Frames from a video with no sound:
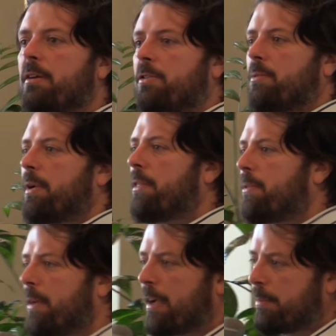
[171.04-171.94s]
to read
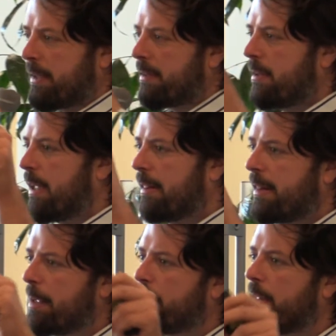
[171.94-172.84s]
through documents and
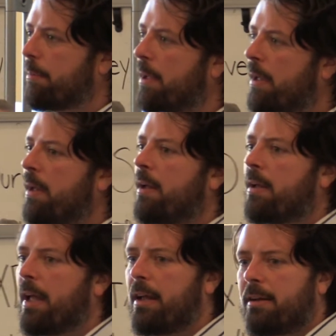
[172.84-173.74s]
label them.
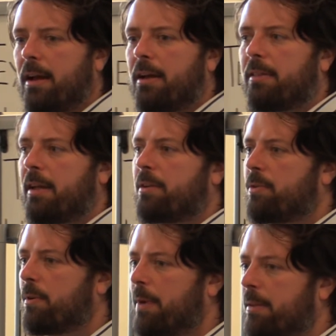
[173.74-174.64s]
And they can
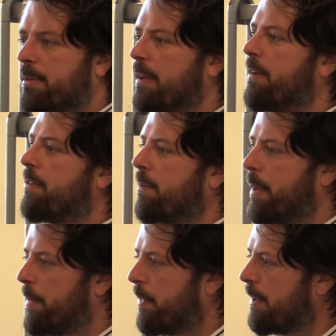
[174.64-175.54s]
do it by themselves or
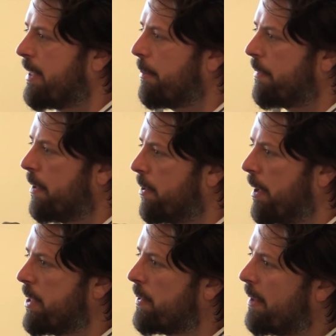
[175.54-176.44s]
maybe with a team of
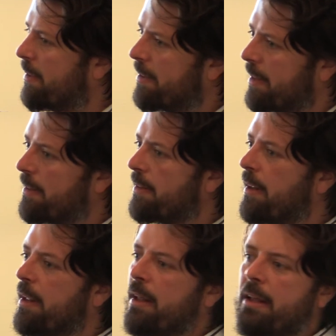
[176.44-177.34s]
undergraduate assistants.
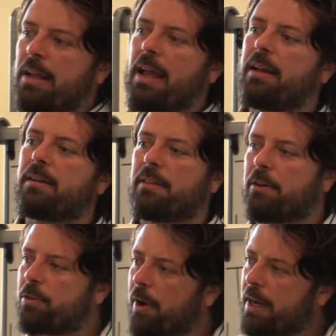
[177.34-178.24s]
And they're
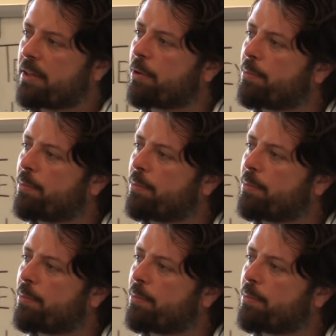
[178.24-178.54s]
trying to